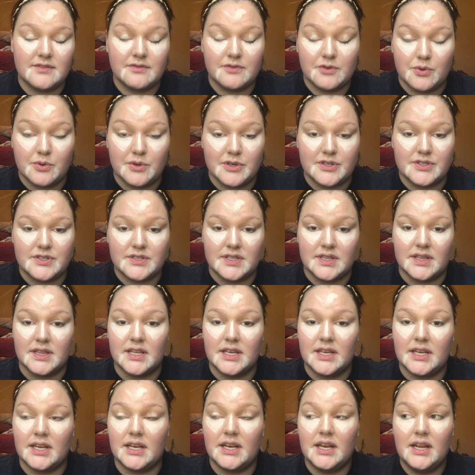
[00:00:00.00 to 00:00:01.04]
of course, and
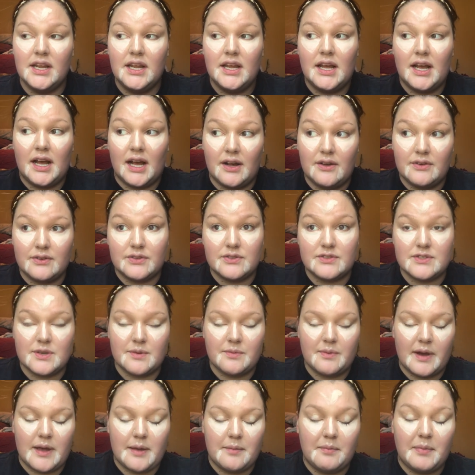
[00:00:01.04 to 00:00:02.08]
then I'll use it
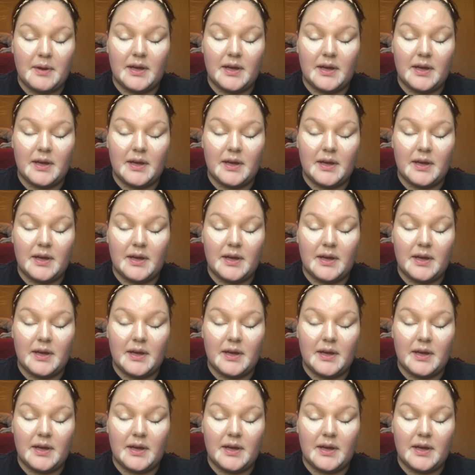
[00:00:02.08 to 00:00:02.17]
wet.